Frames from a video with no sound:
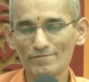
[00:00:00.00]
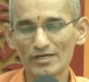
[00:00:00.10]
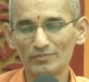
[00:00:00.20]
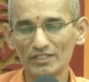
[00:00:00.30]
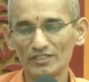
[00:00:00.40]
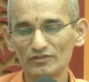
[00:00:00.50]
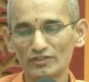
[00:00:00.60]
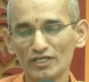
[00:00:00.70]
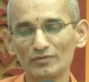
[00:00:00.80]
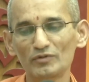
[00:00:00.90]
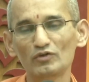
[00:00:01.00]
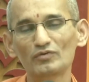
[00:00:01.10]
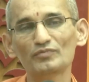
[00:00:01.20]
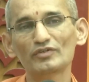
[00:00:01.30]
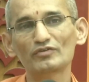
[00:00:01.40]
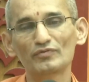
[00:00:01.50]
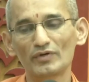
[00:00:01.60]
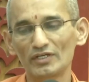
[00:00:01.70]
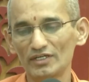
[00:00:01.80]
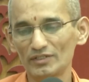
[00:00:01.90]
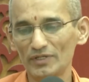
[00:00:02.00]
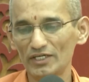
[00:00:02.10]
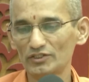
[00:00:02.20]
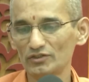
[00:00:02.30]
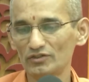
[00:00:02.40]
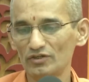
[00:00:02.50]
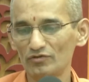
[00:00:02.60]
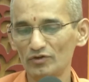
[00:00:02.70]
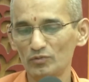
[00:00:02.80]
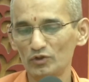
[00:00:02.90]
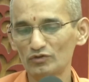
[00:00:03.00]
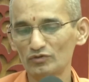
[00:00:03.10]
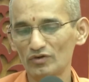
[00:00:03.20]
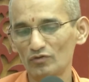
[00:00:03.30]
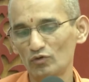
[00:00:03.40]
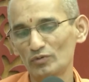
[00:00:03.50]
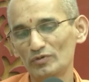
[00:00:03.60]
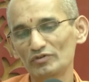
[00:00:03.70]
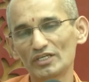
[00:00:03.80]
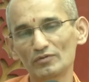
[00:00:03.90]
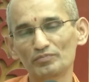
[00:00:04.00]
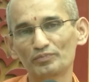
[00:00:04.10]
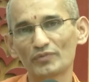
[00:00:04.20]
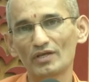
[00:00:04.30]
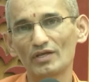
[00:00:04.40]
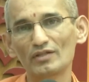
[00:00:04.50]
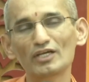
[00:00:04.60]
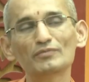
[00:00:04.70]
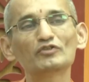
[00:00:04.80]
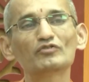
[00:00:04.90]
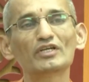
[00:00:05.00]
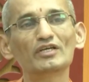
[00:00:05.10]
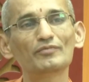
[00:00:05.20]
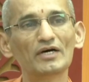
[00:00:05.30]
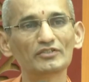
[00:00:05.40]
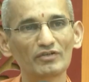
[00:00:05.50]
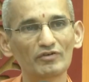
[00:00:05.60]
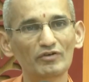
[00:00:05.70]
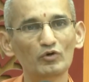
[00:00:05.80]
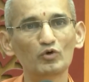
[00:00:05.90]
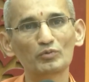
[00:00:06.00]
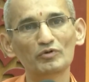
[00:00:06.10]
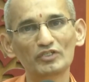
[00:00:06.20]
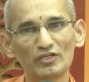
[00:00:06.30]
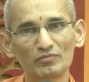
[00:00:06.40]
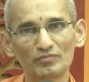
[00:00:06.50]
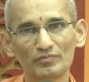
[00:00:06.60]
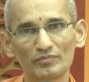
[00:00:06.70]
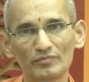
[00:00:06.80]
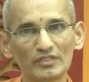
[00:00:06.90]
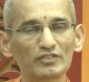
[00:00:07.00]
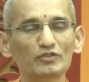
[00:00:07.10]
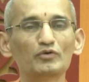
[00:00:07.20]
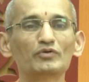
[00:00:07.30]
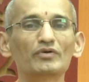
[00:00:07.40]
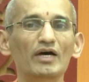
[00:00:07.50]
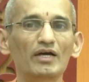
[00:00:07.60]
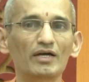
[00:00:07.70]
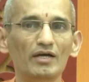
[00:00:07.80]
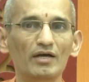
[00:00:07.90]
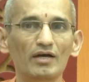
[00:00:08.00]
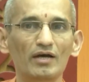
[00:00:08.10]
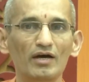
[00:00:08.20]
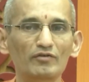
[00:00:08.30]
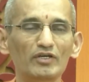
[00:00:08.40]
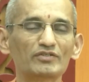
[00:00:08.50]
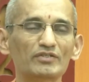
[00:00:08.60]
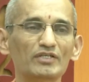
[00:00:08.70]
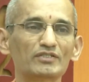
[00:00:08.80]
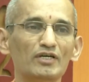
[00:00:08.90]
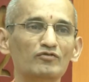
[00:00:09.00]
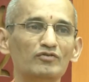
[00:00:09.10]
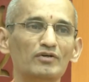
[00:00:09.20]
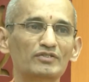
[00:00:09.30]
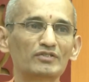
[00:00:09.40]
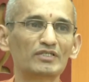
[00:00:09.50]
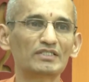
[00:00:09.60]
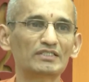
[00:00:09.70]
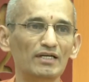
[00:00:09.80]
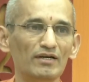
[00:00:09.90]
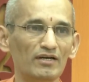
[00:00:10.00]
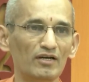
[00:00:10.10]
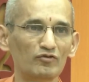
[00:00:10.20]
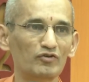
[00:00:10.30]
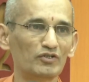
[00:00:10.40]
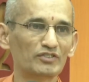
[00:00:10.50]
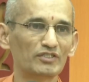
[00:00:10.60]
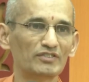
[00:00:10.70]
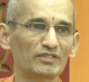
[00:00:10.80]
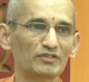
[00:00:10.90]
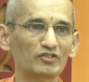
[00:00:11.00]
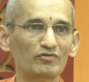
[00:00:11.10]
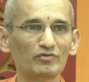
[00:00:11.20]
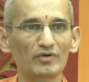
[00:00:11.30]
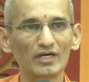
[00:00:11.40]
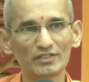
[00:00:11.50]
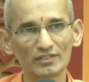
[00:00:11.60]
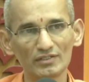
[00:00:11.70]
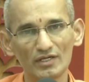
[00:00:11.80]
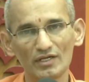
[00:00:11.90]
And by this time, this final departure, we both won't be with him. That means when he passes away, we won't be with him, because he is going to die. And we are such unfortunate children, unfortunate sons of a father,